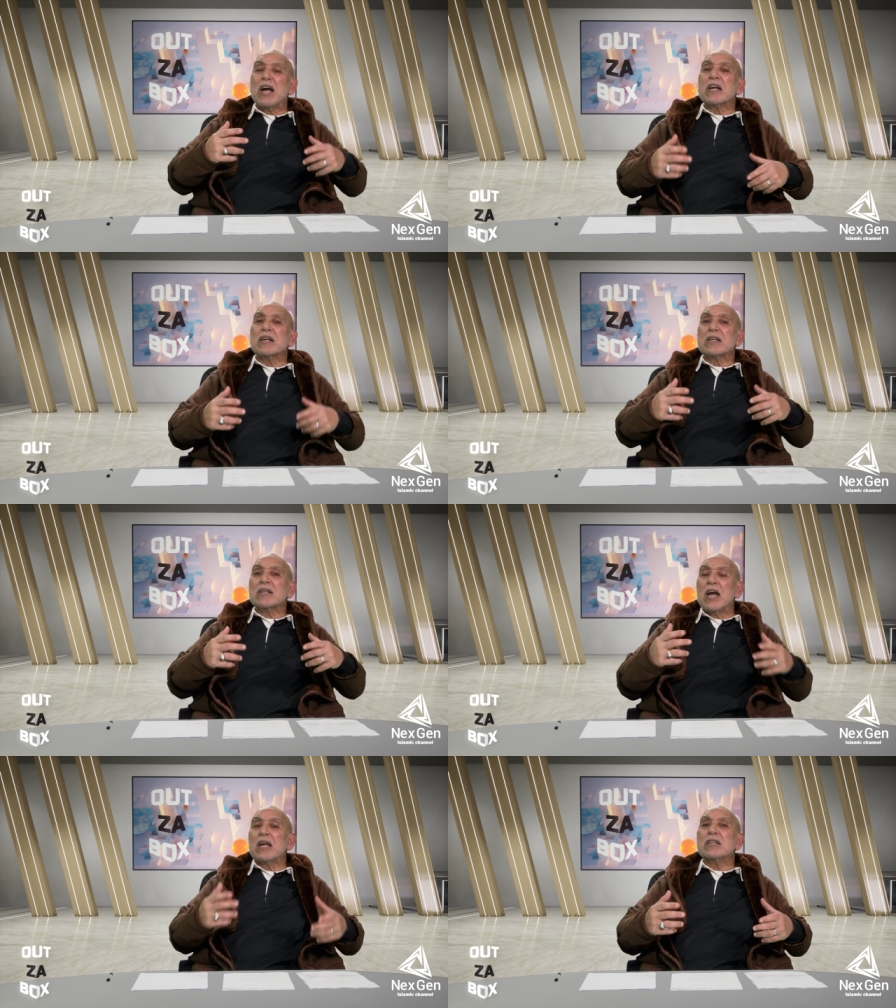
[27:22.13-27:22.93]
young
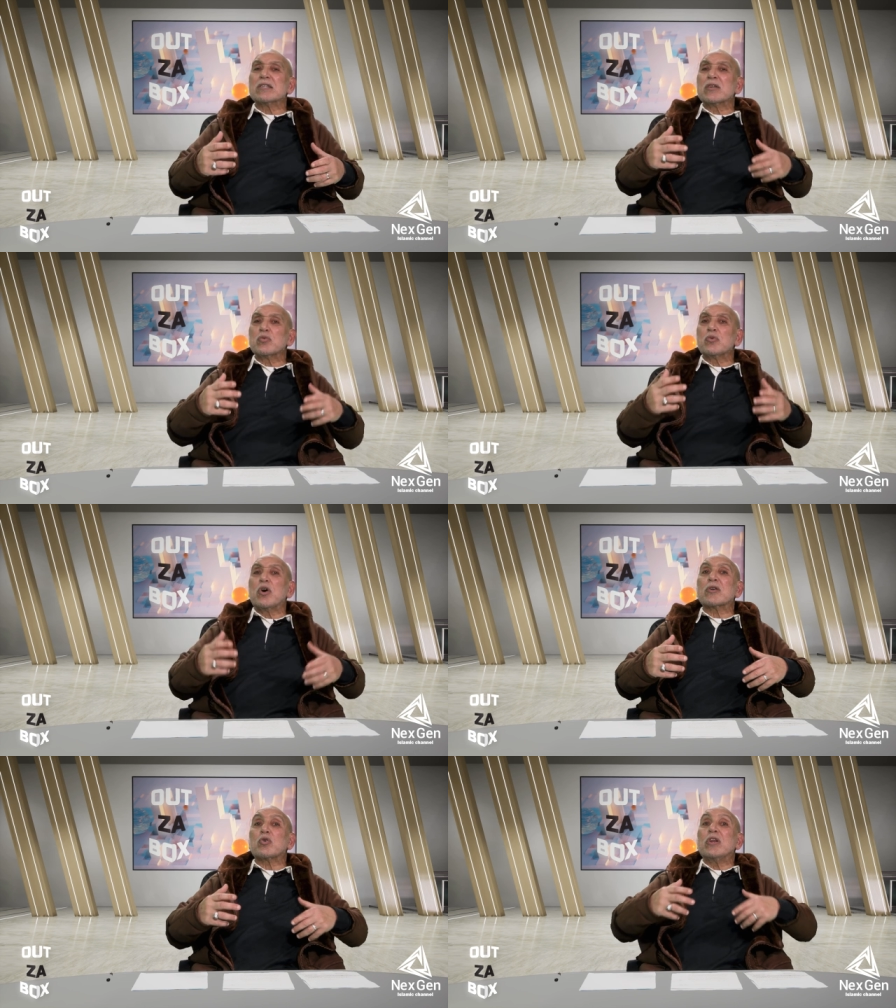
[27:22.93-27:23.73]
girls and
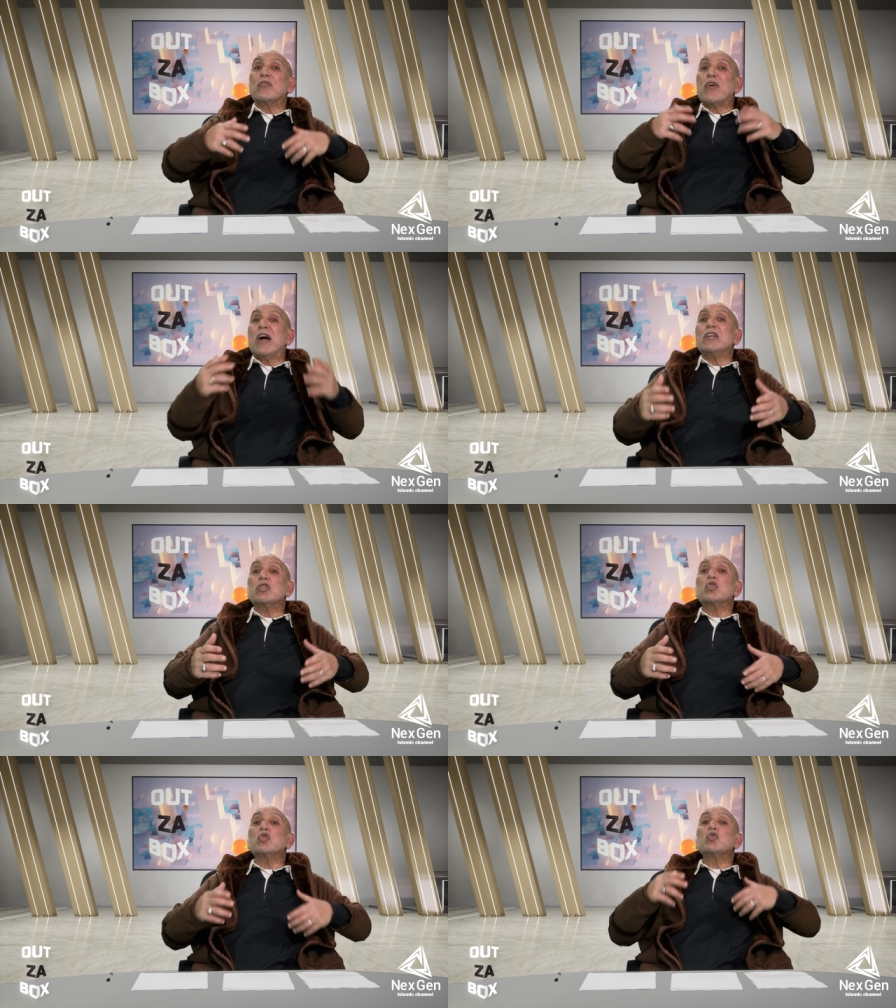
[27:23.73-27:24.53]
women who are qualified